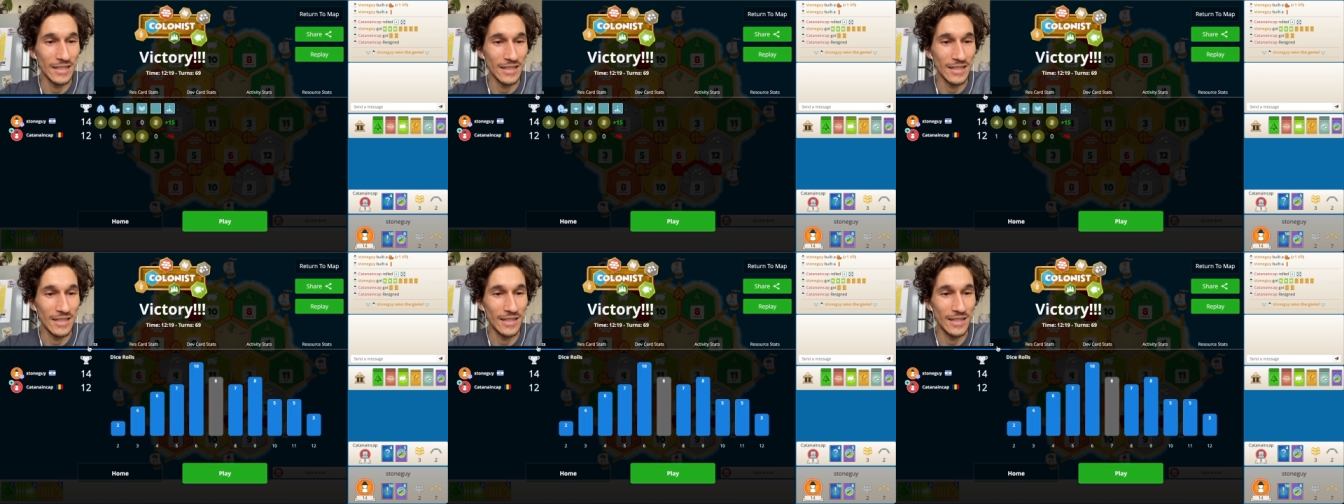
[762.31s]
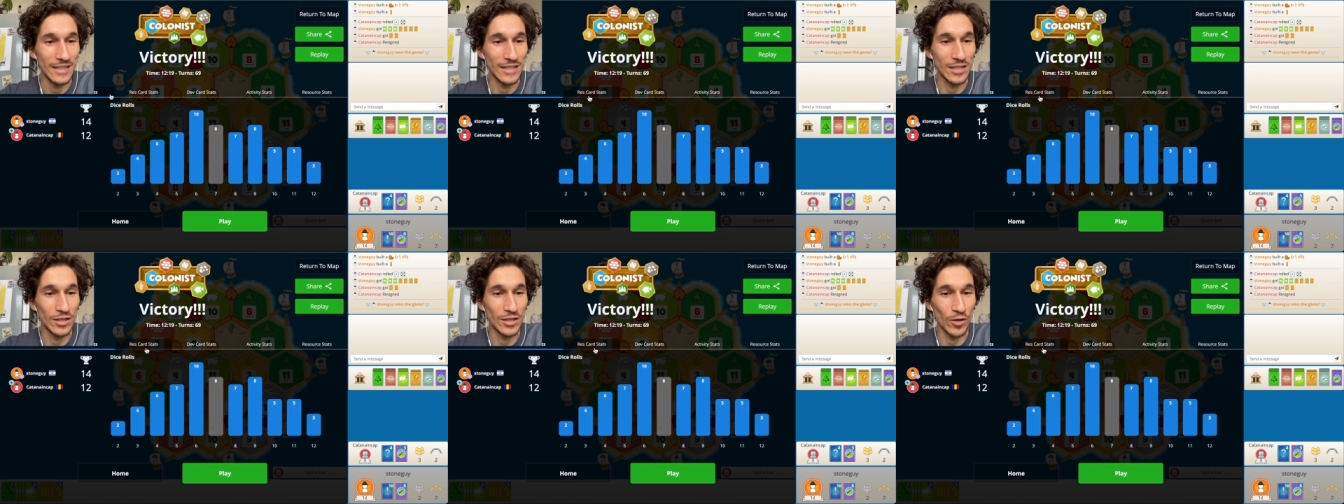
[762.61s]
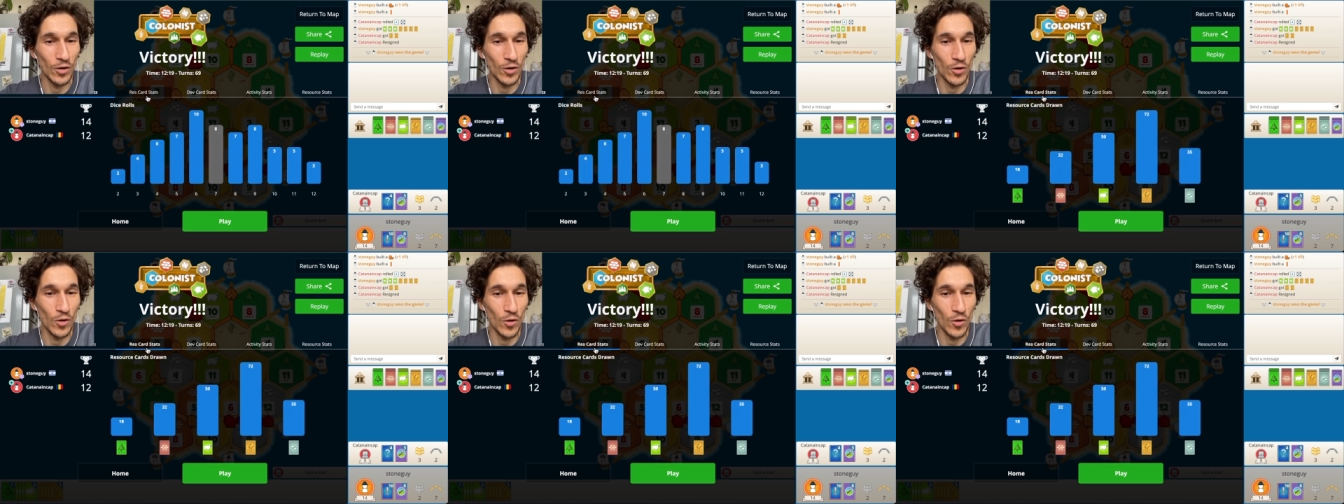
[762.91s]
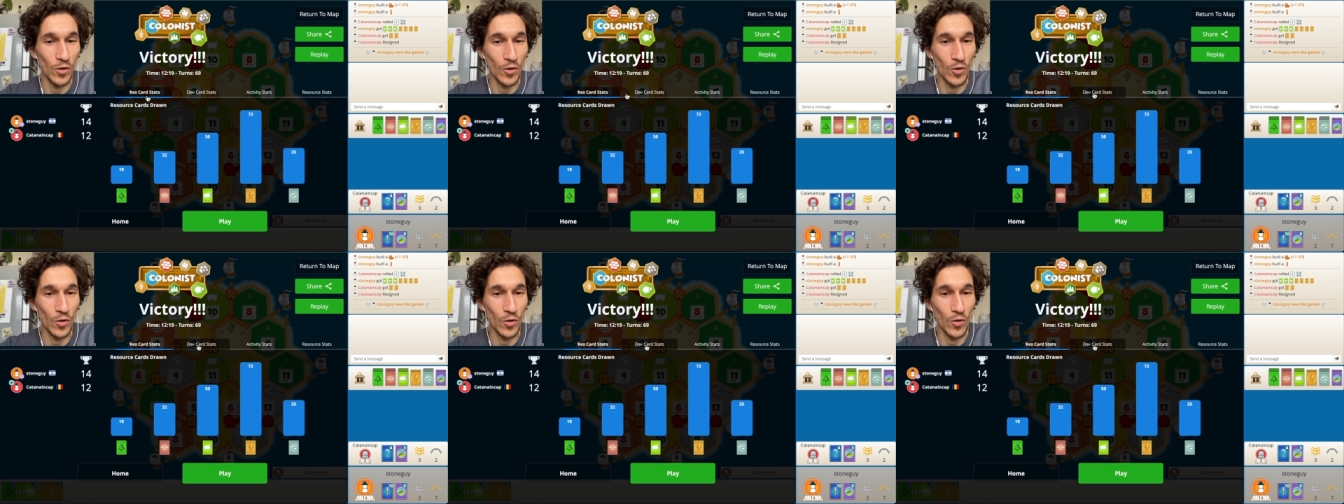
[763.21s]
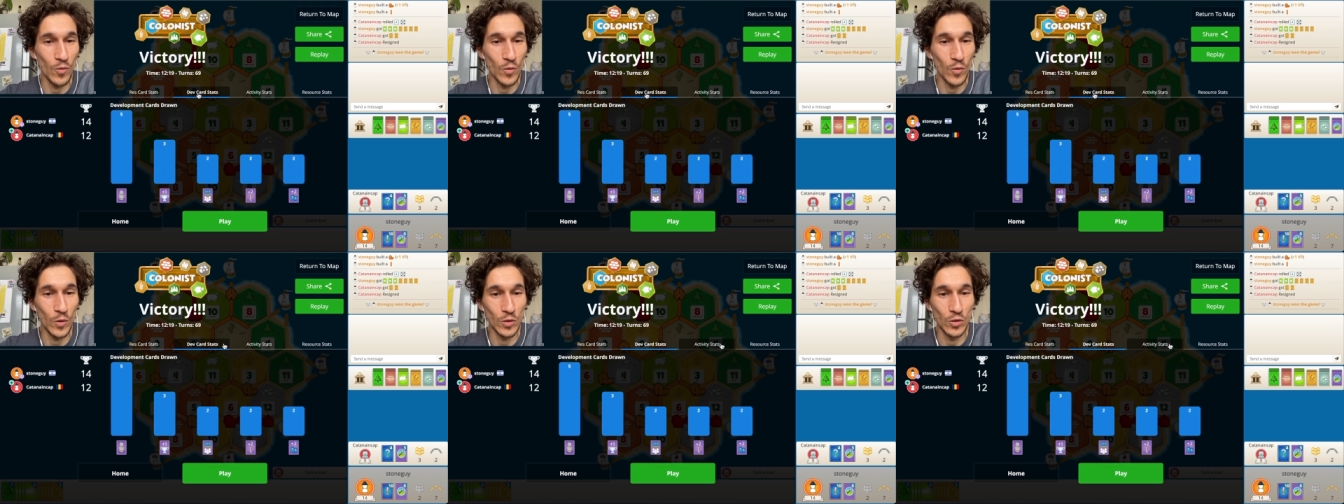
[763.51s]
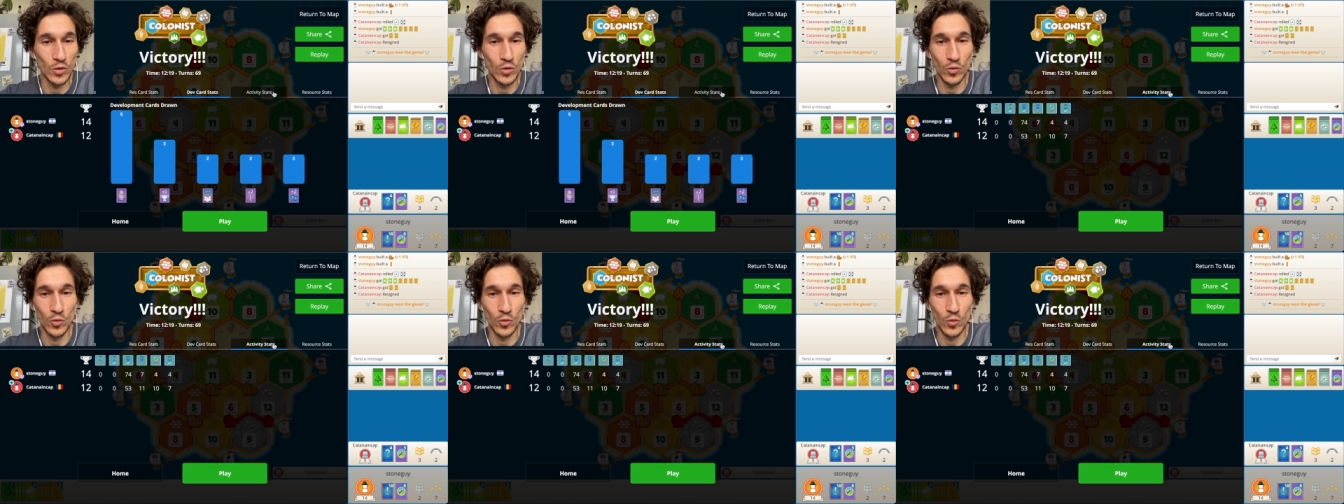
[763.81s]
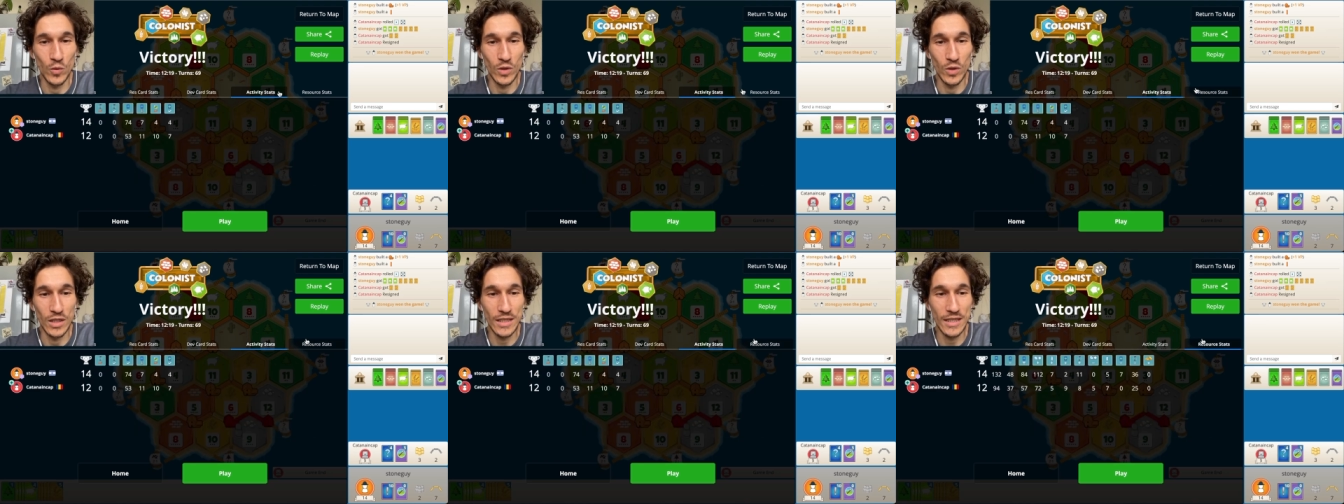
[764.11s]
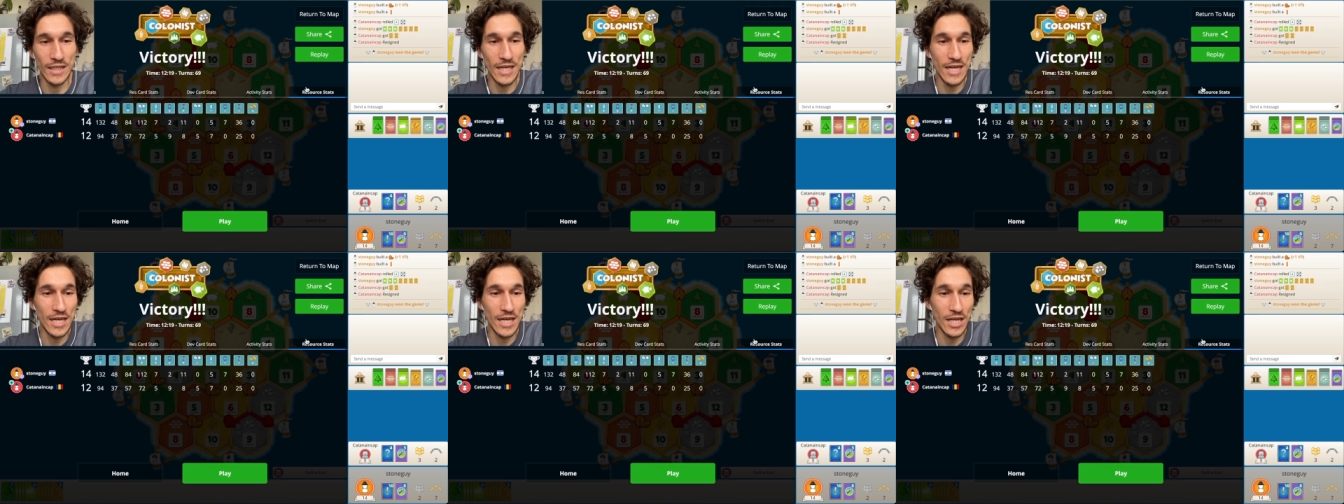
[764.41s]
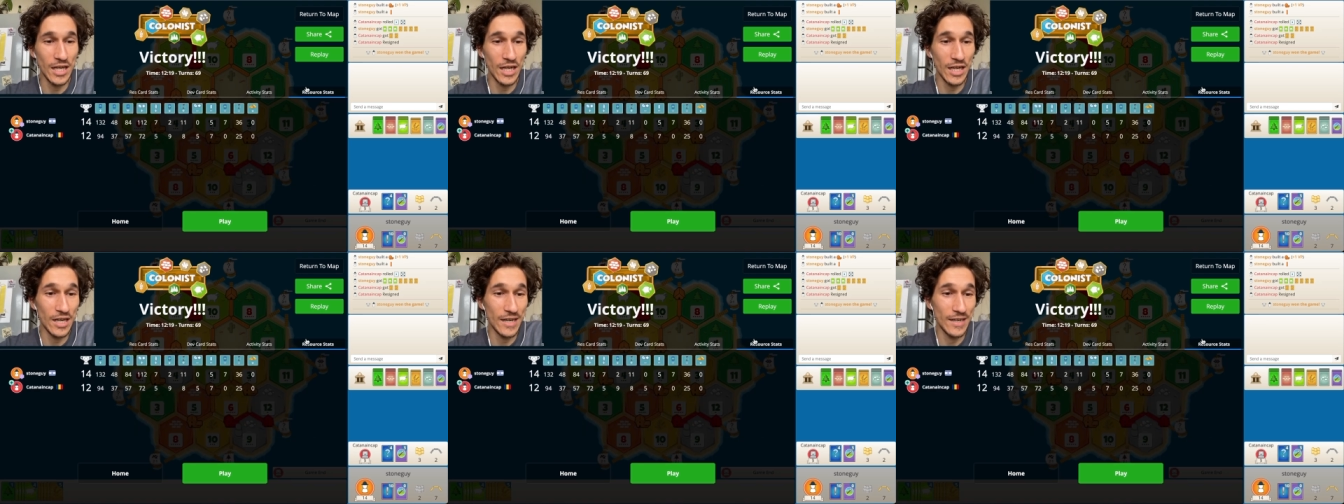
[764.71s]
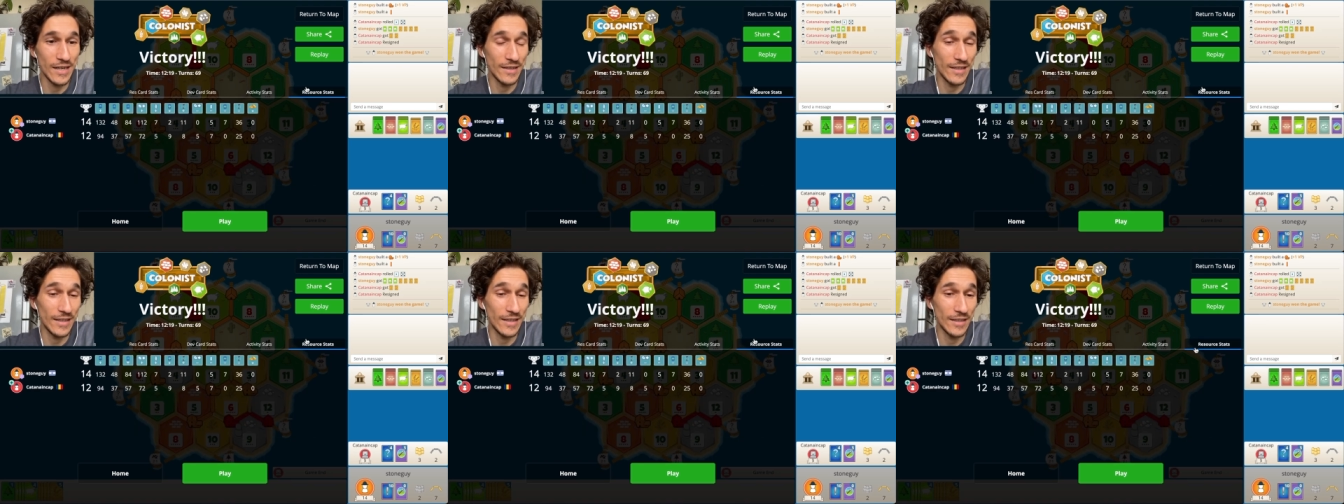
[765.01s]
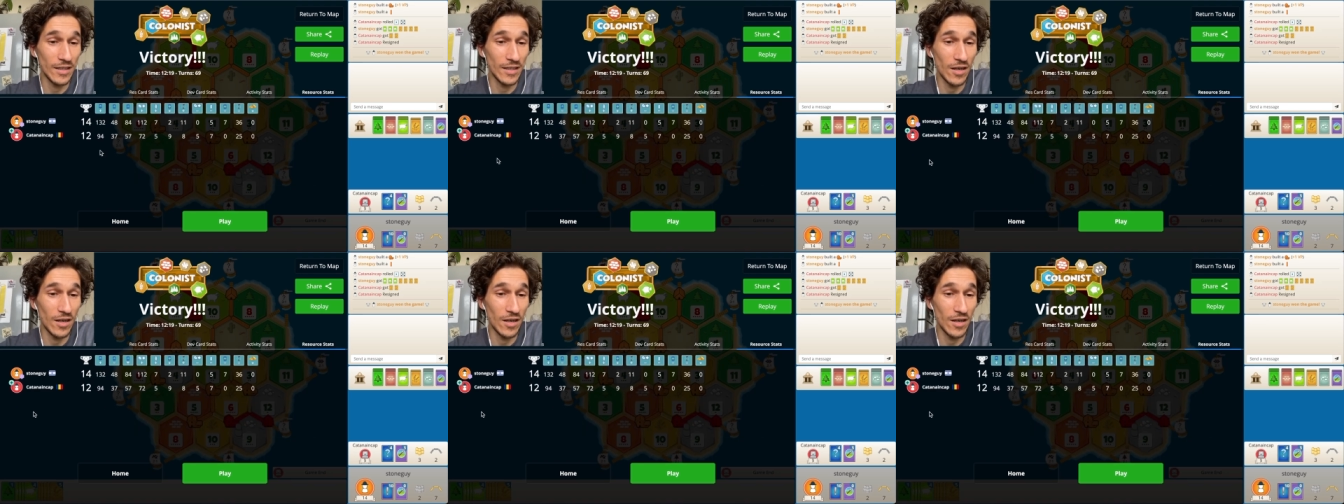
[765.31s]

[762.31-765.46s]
so, what do we see here?